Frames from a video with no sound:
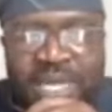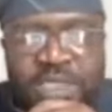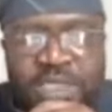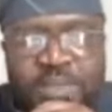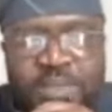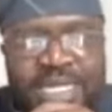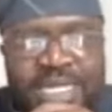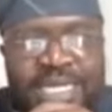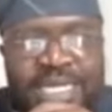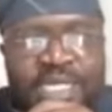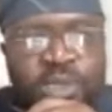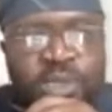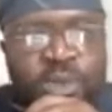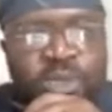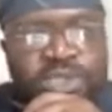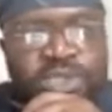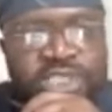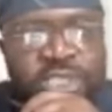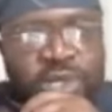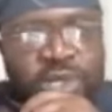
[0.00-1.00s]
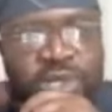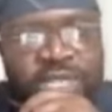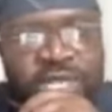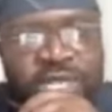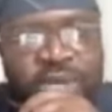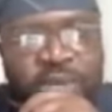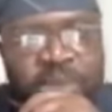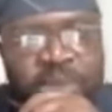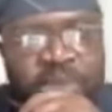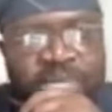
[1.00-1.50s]
waste management and the
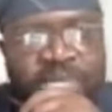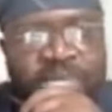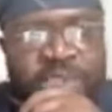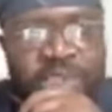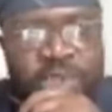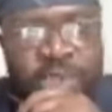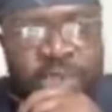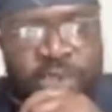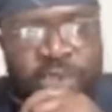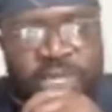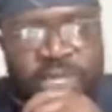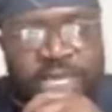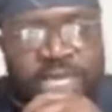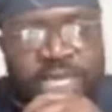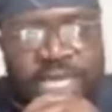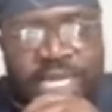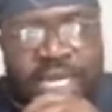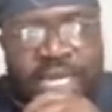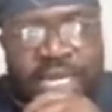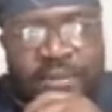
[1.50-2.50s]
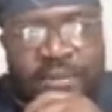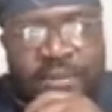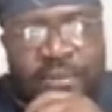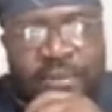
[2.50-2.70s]
whole circular economy as a whole.